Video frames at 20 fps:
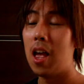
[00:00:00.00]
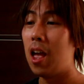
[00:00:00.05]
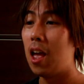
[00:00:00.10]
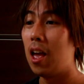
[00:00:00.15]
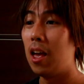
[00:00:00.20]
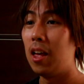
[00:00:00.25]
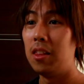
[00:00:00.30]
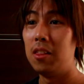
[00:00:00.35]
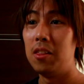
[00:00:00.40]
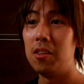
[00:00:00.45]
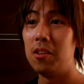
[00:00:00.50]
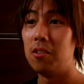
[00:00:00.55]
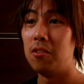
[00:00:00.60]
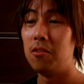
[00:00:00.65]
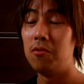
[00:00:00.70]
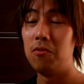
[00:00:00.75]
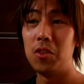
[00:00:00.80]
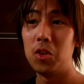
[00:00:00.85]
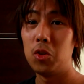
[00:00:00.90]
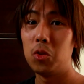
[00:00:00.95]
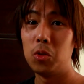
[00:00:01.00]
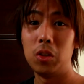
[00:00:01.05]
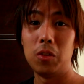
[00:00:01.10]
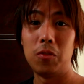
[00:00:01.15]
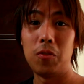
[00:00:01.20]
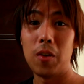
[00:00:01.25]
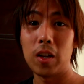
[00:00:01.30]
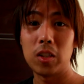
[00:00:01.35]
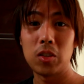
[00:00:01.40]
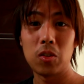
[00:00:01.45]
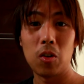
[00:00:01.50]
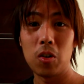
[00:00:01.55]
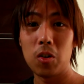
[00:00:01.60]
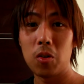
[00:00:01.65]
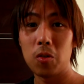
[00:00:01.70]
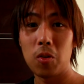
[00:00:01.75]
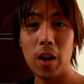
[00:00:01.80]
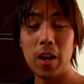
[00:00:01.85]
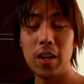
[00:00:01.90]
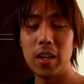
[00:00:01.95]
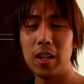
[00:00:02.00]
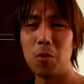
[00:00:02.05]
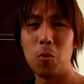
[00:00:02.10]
And the visual effects are great.